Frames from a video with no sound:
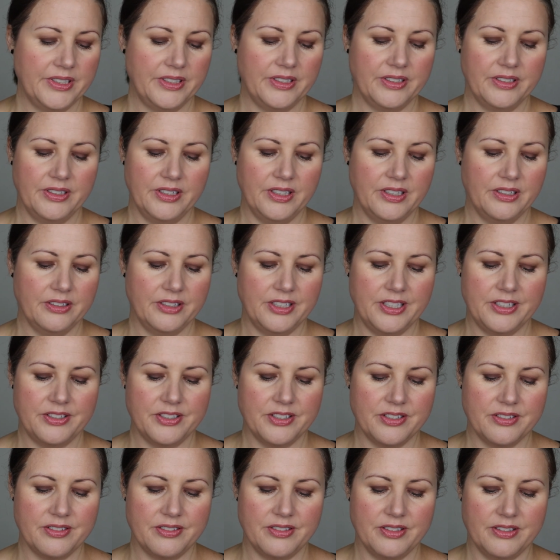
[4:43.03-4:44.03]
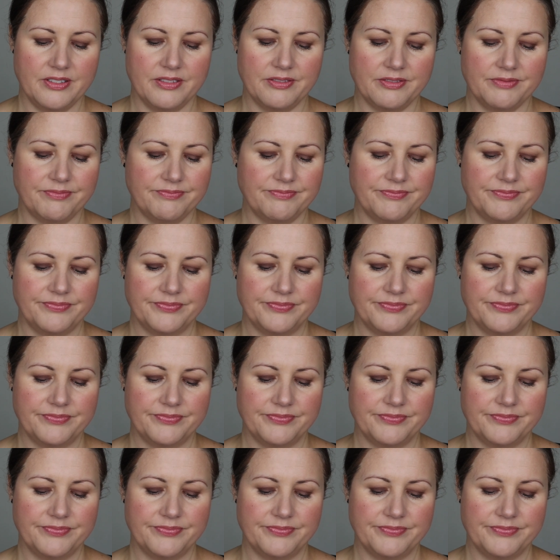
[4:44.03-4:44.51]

yeah, it just didn't.